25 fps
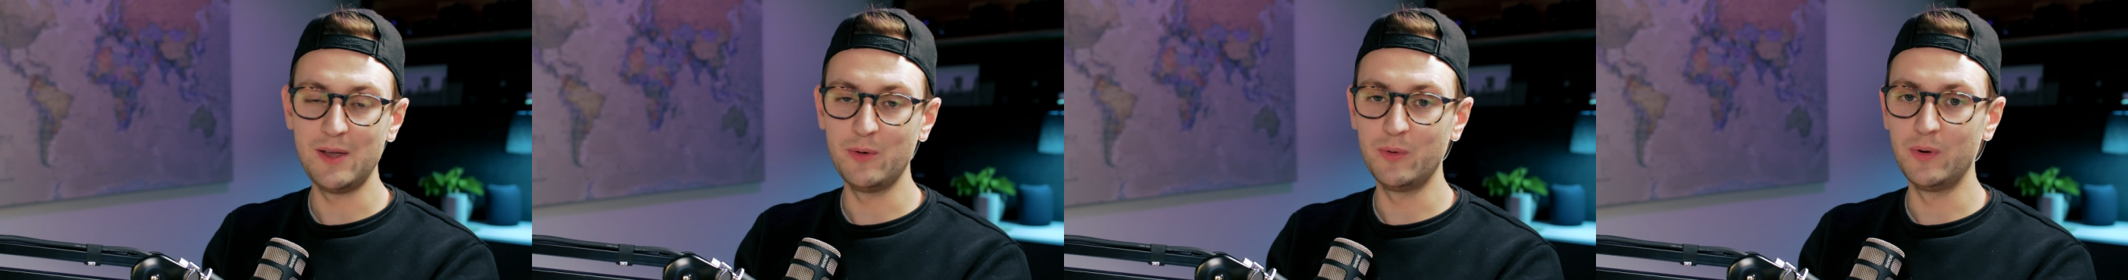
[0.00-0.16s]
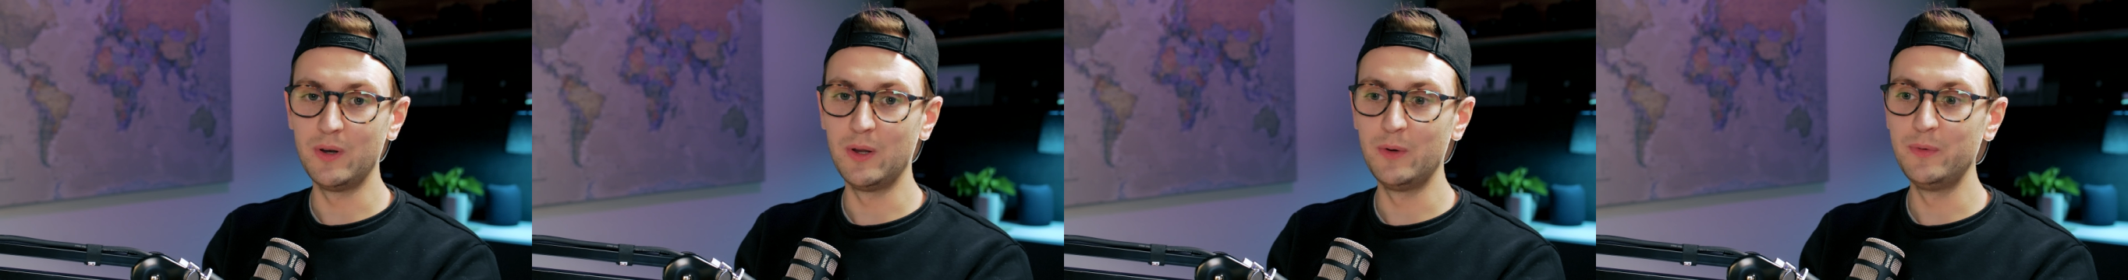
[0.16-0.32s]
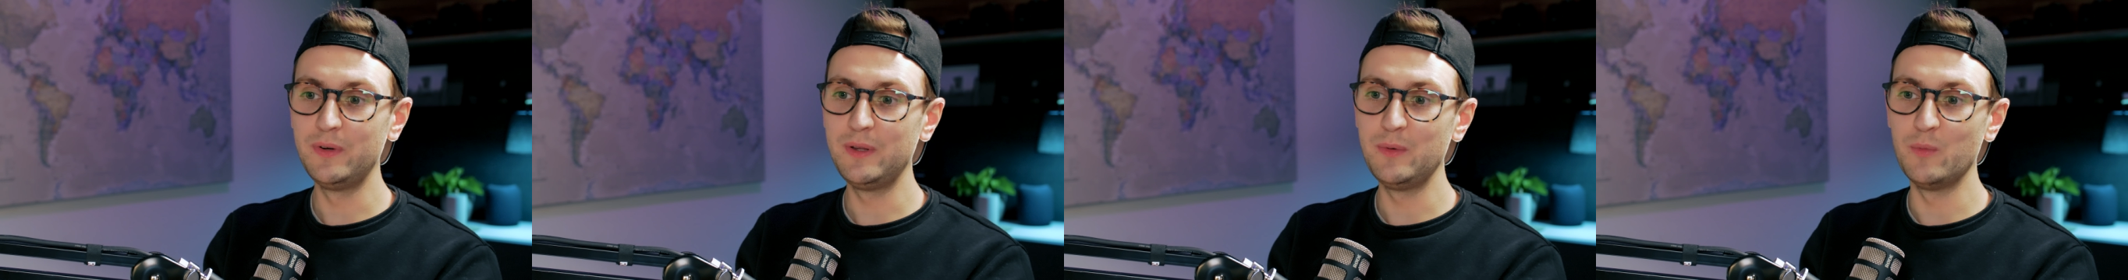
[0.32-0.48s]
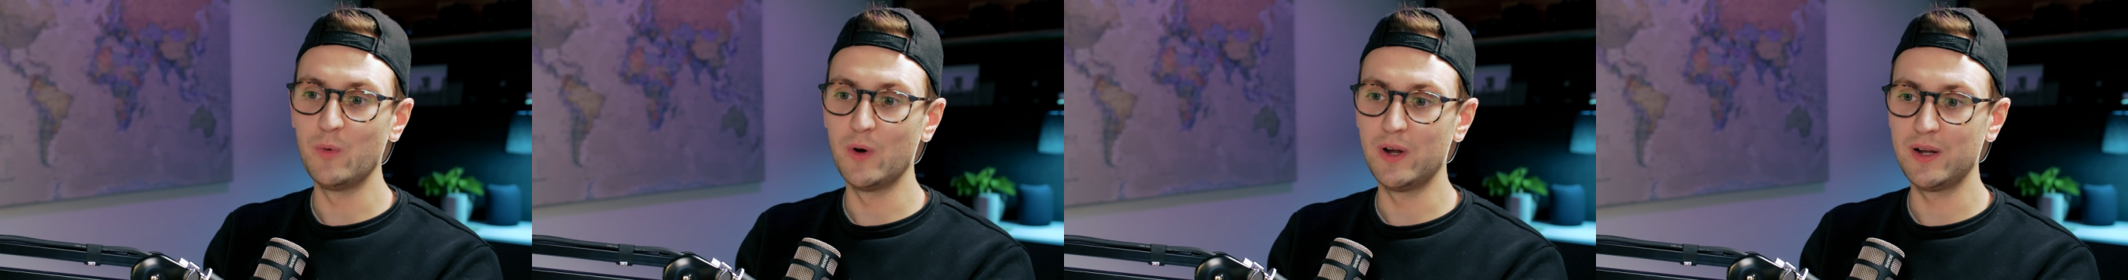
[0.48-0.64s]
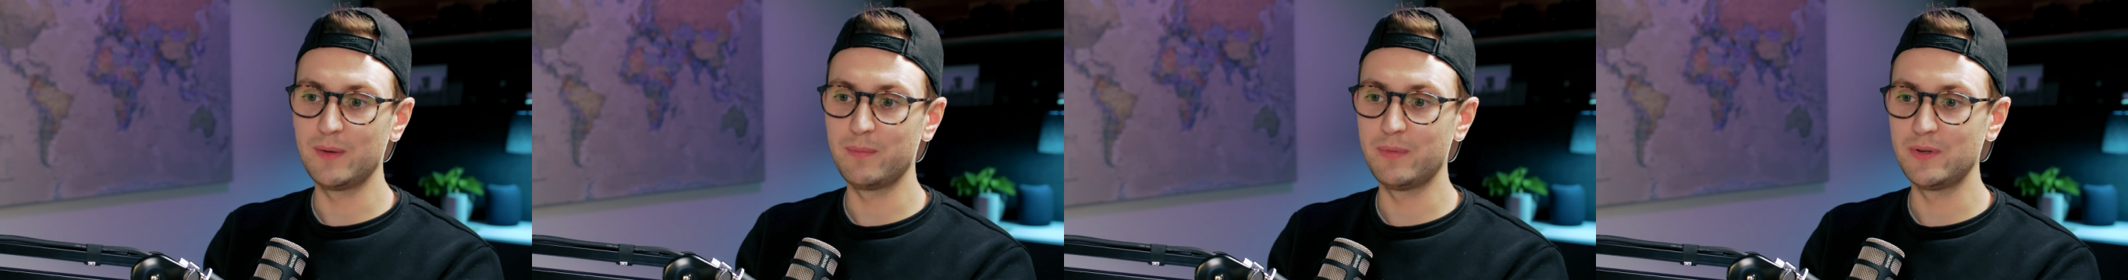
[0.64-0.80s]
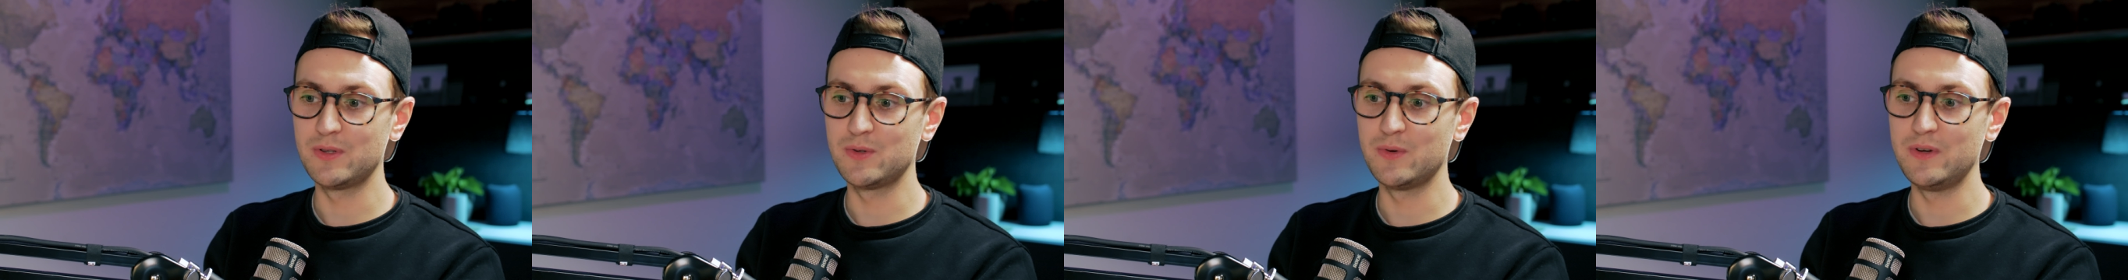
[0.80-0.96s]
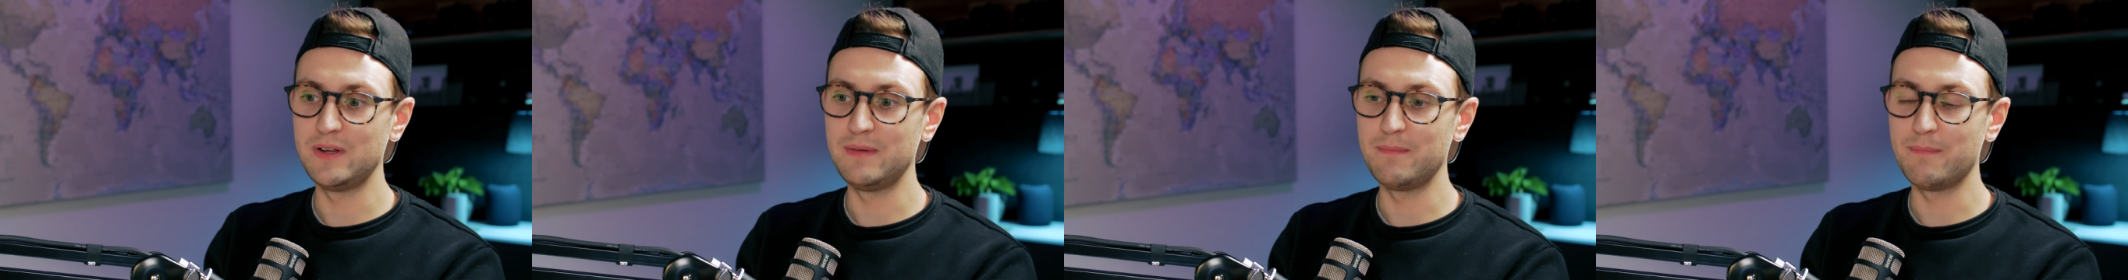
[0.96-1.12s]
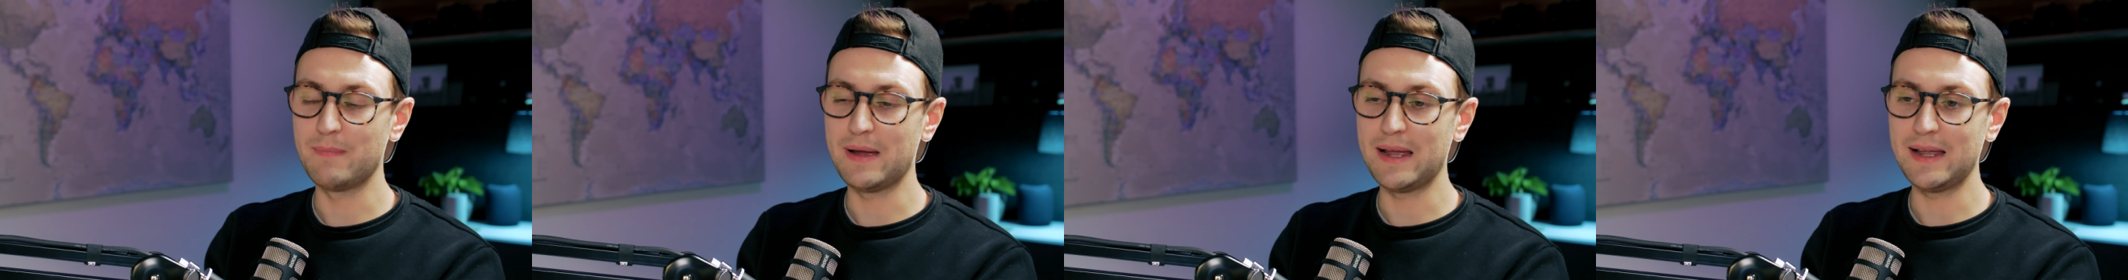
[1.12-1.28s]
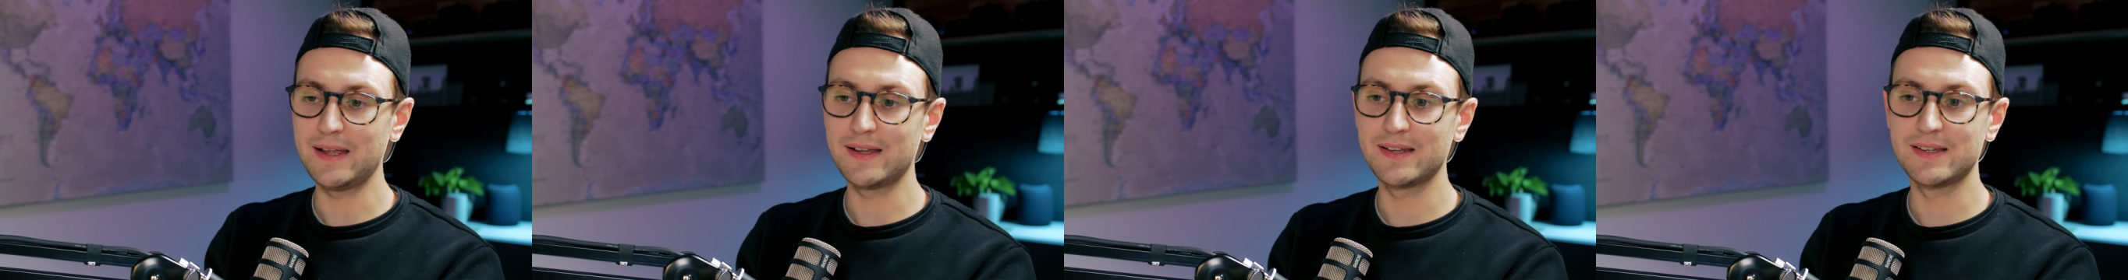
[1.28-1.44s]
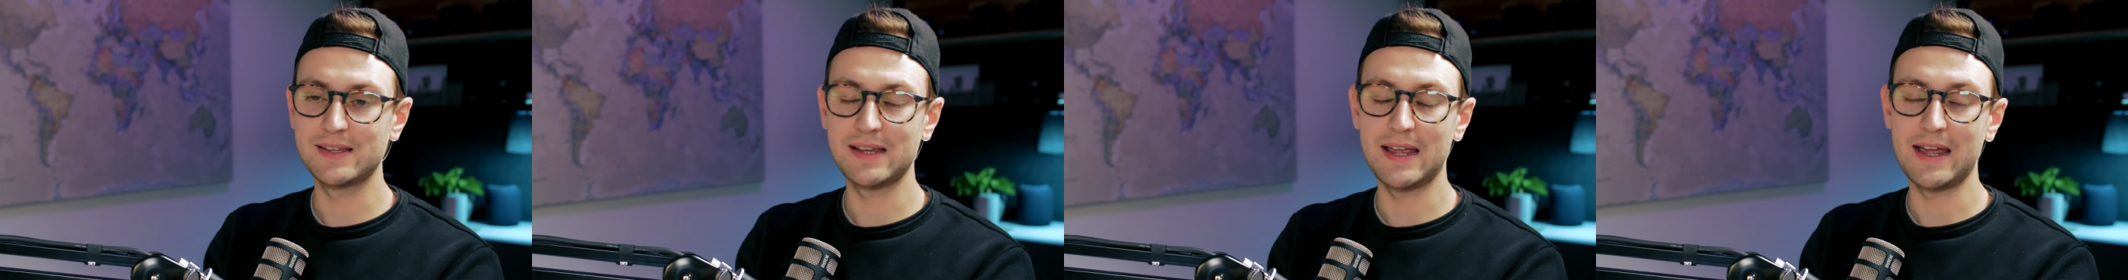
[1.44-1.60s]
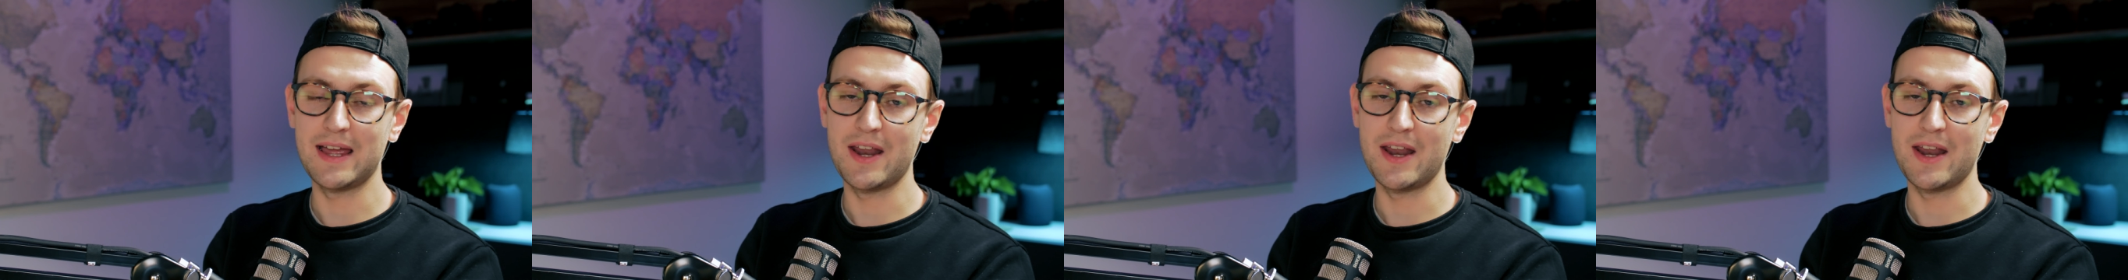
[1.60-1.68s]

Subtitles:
It will only work between Macs